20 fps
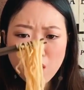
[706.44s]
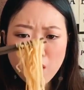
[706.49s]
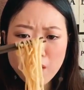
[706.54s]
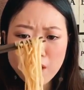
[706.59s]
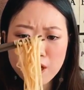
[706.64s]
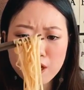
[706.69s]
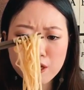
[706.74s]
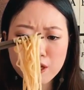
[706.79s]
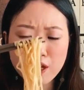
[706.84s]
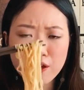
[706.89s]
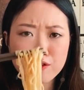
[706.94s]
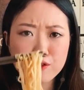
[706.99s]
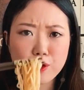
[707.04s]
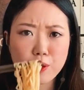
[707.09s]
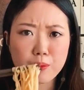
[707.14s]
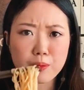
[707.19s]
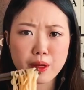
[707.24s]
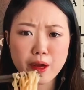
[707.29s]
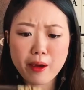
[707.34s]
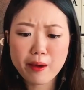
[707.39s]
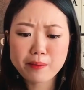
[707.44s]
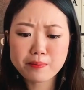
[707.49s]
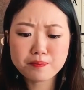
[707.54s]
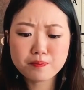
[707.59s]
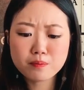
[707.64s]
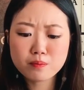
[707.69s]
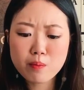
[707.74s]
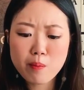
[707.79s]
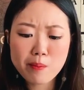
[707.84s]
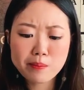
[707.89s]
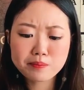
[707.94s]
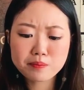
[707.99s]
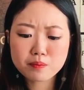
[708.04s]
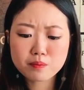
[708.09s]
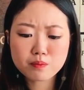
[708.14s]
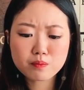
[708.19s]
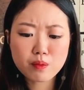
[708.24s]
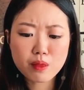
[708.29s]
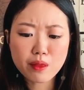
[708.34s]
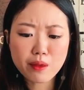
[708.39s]
I love tom yum.
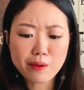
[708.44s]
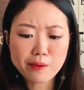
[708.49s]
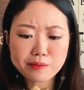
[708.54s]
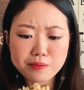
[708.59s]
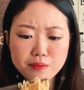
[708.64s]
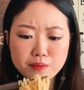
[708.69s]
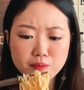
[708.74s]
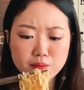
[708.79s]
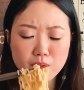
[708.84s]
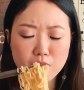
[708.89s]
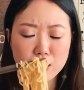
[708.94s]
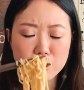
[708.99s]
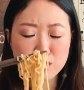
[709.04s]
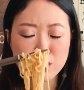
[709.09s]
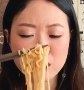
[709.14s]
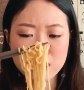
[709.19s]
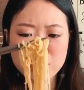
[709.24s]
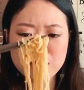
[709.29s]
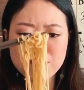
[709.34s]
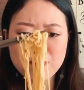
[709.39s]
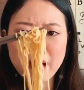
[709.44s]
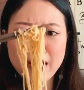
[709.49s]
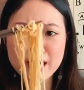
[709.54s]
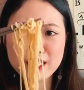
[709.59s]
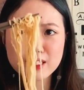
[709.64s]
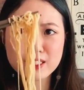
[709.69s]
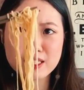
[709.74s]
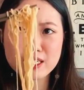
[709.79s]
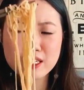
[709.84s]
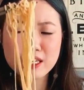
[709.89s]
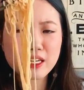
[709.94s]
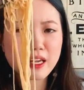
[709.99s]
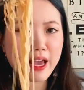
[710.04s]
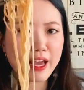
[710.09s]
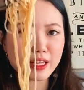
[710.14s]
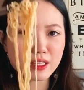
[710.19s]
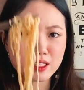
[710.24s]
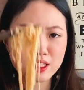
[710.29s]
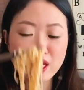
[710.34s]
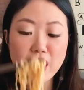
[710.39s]
It's just spicy
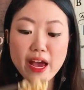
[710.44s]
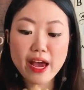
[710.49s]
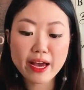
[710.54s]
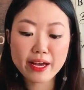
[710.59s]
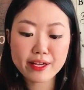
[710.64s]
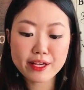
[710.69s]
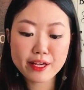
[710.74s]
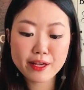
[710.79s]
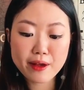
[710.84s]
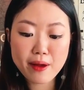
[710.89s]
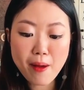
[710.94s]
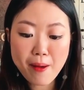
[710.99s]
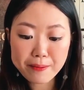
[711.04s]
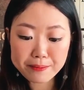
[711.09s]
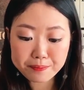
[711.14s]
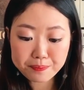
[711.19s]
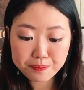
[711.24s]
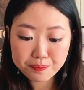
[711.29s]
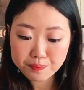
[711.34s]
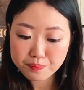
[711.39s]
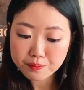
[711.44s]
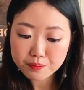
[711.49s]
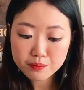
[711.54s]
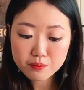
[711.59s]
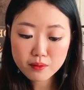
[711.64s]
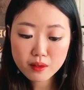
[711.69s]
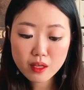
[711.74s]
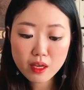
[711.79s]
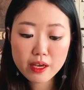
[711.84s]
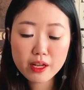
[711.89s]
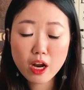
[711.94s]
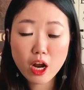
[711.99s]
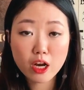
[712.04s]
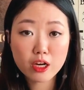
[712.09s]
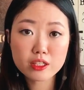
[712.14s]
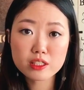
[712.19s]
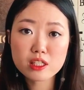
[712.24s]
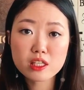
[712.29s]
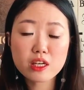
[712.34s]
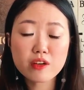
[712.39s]
and tangy. And
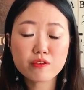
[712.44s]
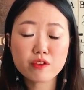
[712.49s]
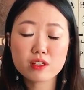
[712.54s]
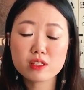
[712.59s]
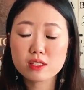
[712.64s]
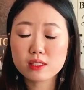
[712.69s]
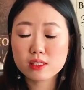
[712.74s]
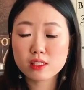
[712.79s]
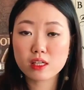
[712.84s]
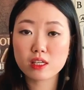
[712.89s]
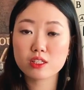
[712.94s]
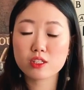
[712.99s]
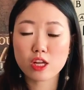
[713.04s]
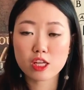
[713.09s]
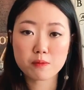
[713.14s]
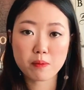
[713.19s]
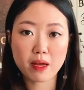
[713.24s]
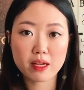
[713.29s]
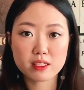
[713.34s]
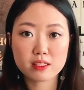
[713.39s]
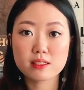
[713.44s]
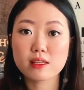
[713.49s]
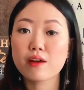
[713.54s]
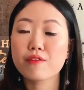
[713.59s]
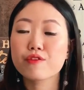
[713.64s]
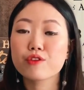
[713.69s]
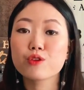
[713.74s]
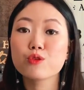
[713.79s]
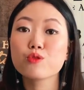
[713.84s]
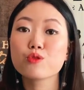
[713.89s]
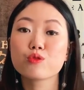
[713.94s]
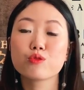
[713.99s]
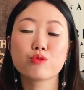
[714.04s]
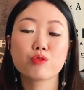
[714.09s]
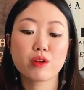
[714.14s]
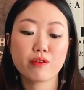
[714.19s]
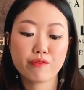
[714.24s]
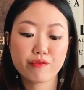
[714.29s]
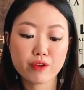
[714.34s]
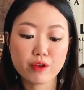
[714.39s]
honestly, if the seasoning is not spicy enough for you, you
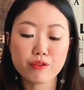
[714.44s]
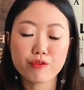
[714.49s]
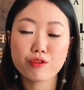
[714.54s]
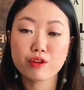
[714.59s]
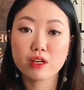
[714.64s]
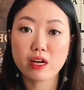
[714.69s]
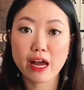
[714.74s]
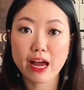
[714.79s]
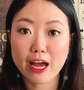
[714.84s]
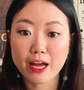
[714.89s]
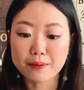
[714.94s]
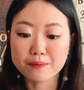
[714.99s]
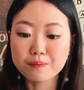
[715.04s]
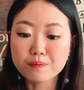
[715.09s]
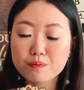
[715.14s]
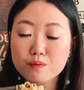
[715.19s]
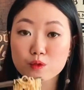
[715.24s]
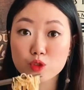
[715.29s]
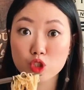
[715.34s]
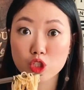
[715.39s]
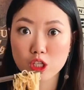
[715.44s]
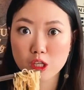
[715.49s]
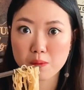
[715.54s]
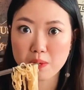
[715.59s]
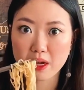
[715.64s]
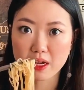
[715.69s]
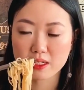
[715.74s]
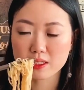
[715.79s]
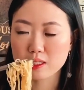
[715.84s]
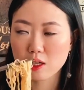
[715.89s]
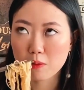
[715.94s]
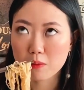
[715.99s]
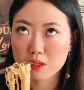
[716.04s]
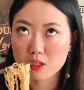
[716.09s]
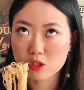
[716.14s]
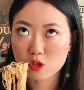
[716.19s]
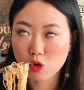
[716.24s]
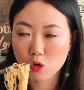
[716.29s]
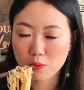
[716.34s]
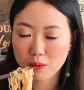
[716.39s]
can feel free to add chili paste. That'll be
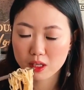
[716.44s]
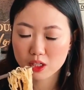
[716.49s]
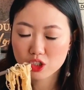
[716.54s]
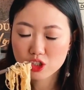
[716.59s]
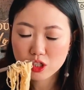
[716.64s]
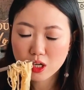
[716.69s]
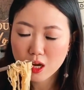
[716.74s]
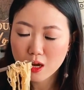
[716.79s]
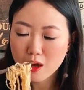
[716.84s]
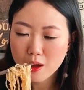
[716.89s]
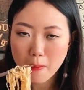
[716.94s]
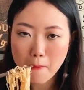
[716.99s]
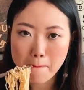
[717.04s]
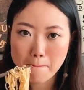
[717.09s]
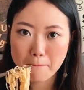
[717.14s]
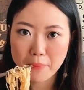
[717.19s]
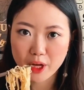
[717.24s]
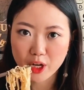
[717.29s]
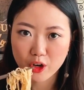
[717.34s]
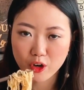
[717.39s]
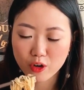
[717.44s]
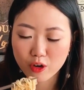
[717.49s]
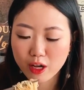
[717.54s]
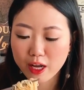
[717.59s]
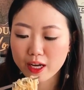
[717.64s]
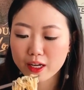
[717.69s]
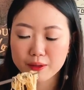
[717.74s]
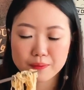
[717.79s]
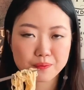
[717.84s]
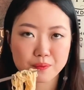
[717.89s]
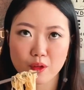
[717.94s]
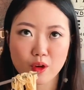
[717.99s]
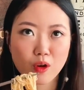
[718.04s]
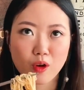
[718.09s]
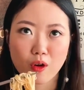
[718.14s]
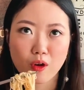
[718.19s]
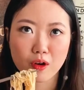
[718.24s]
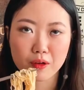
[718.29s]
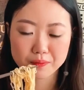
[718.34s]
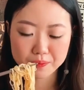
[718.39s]
so much better. Like,
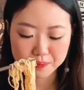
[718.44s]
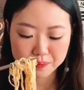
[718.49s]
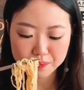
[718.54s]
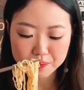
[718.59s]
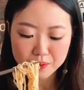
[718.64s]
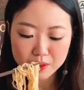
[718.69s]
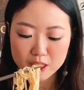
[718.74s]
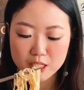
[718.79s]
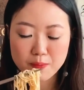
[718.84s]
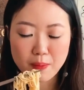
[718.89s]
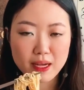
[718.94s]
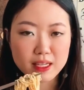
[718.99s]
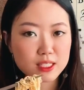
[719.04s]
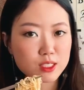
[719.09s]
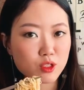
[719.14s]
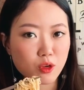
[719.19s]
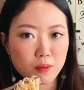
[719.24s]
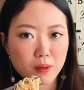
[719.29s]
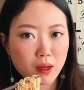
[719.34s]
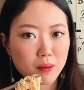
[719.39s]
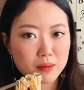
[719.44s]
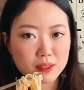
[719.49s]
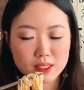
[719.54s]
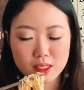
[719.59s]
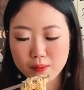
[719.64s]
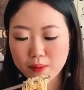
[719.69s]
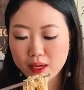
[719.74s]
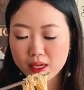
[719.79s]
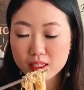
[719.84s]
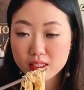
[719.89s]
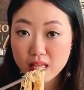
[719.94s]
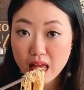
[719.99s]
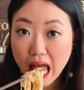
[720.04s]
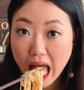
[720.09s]
oh, spicy tom yum is the best.